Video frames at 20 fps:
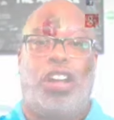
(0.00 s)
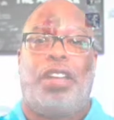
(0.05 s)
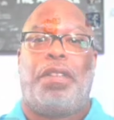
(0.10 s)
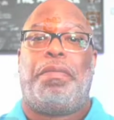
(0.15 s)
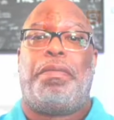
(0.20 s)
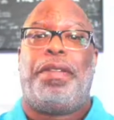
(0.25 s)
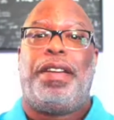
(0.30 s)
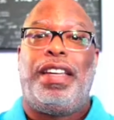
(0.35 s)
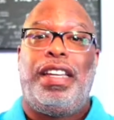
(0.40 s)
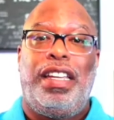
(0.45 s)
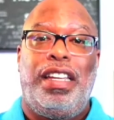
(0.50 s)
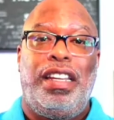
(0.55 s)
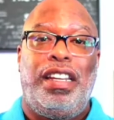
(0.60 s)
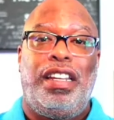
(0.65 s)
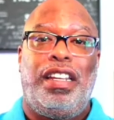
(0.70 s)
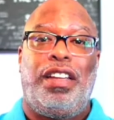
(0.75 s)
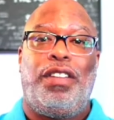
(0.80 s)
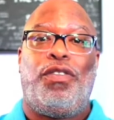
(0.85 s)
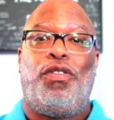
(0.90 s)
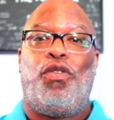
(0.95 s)

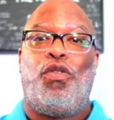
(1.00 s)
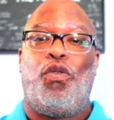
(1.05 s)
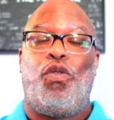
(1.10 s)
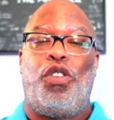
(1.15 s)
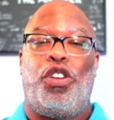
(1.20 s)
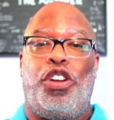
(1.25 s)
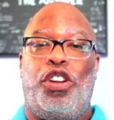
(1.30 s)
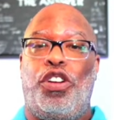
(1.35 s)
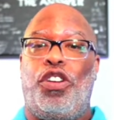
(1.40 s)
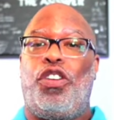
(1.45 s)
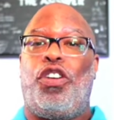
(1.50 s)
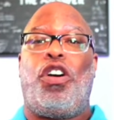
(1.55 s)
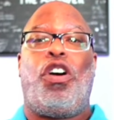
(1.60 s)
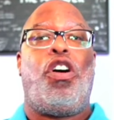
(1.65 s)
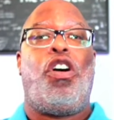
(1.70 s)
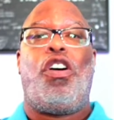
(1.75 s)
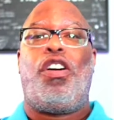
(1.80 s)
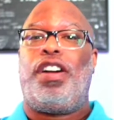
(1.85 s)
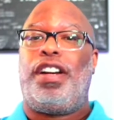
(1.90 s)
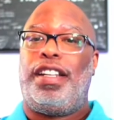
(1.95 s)
competing for your
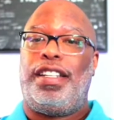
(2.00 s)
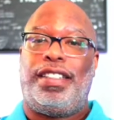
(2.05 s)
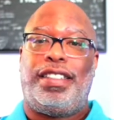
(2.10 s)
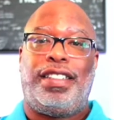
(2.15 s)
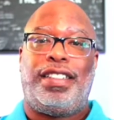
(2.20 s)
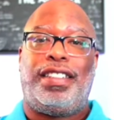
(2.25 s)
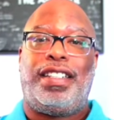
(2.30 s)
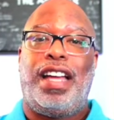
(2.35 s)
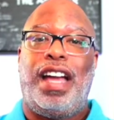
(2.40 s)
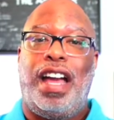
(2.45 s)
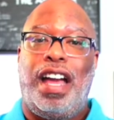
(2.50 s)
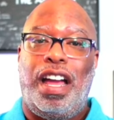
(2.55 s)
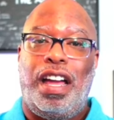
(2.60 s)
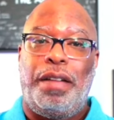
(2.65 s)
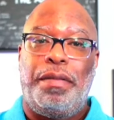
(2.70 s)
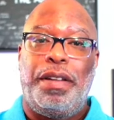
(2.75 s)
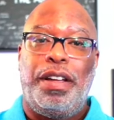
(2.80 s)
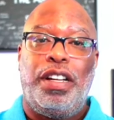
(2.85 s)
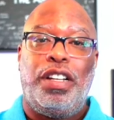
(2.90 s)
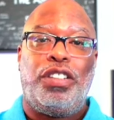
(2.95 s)
audience's time.
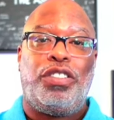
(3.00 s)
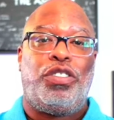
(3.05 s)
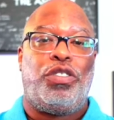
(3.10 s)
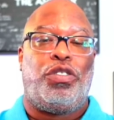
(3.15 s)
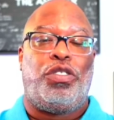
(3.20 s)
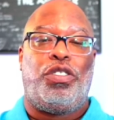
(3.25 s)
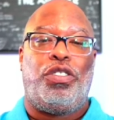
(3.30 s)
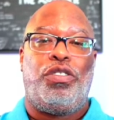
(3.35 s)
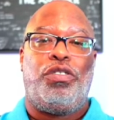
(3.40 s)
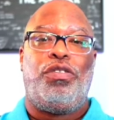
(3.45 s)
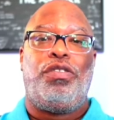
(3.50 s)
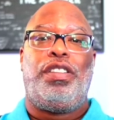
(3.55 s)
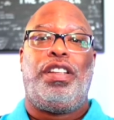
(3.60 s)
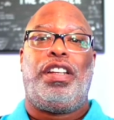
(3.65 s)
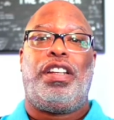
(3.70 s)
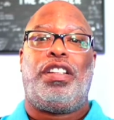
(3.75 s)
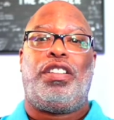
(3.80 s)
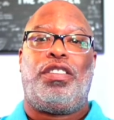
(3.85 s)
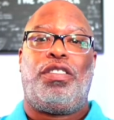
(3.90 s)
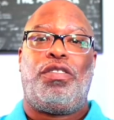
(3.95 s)
So you
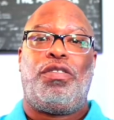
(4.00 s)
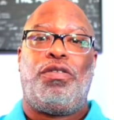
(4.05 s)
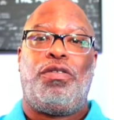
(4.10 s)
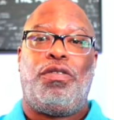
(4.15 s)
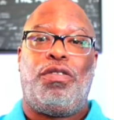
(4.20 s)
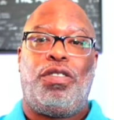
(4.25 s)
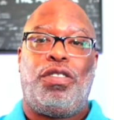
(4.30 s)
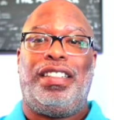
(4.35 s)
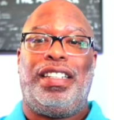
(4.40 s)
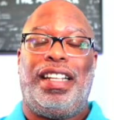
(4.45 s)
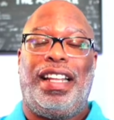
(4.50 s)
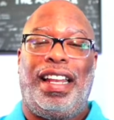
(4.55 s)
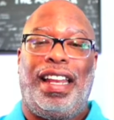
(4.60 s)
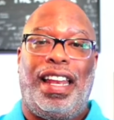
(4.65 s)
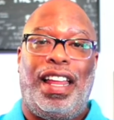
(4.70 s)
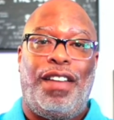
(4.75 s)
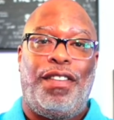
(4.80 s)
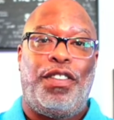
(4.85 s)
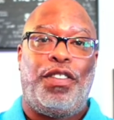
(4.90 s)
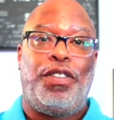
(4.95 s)
need a tool to
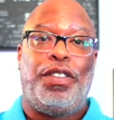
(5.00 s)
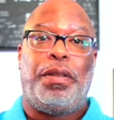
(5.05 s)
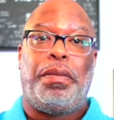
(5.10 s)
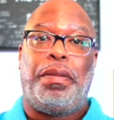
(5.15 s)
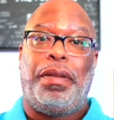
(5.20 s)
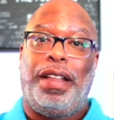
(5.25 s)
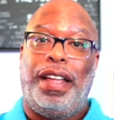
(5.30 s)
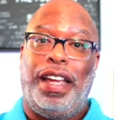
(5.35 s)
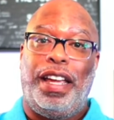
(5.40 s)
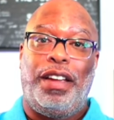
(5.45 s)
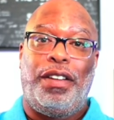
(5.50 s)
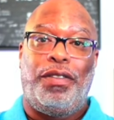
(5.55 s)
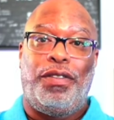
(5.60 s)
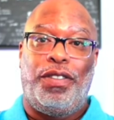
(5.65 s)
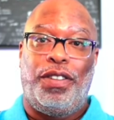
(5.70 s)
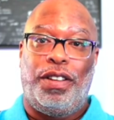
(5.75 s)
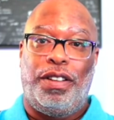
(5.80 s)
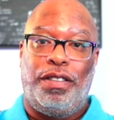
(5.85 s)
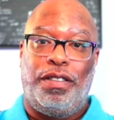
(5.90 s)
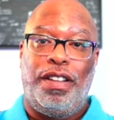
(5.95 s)
level the playing
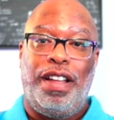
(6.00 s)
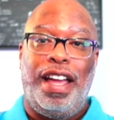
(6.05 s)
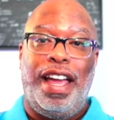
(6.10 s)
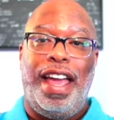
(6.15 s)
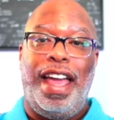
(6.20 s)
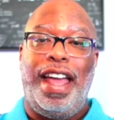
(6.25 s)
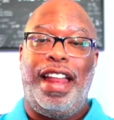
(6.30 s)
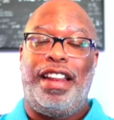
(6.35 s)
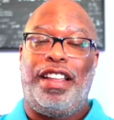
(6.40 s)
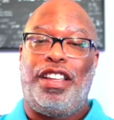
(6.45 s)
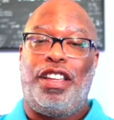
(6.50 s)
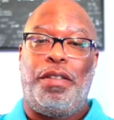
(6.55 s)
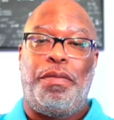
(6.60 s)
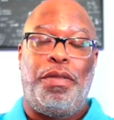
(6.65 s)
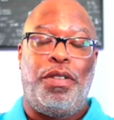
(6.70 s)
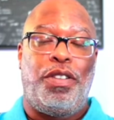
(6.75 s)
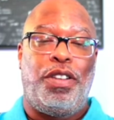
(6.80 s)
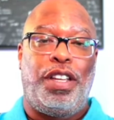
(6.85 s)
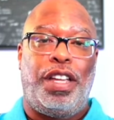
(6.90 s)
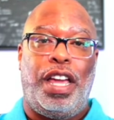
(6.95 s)
field and to
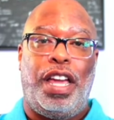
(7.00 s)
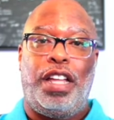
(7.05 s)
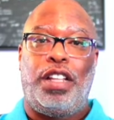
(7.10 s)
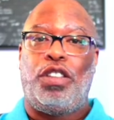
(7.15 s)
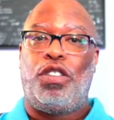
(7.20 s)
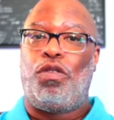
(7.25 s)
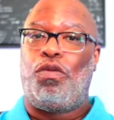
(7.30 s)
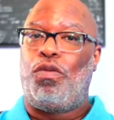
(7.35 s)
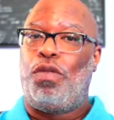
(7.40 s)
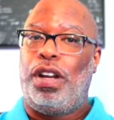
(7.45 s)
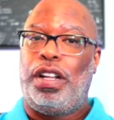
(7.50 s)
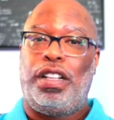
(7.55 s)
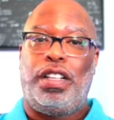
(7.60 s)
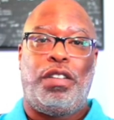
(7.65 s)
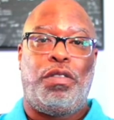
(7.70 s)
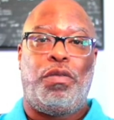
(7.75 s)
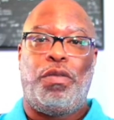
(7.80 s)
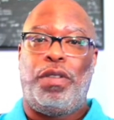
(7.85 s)
communicate directly